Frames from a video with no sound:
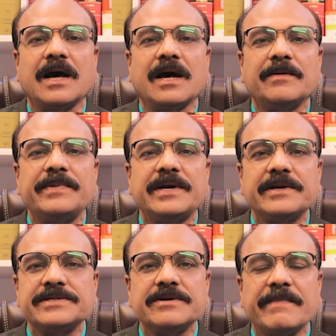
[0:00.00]

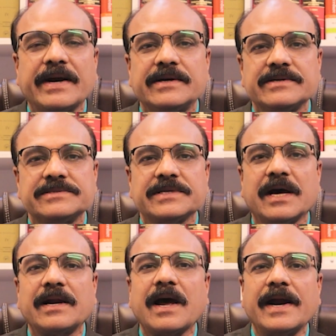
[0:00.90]
arbitration matters
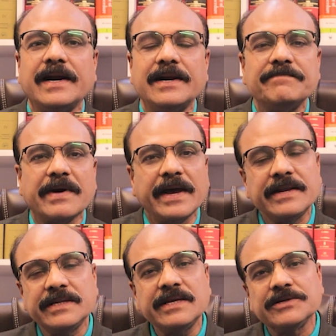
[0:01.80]
are handled by
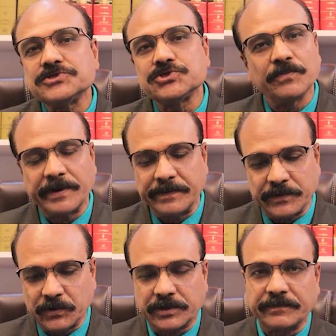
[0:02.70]
the Supreme
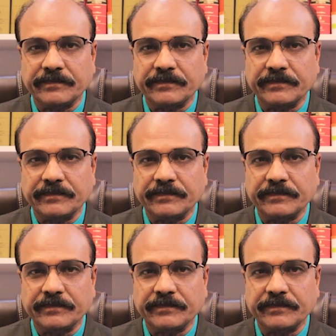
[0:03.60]
Court.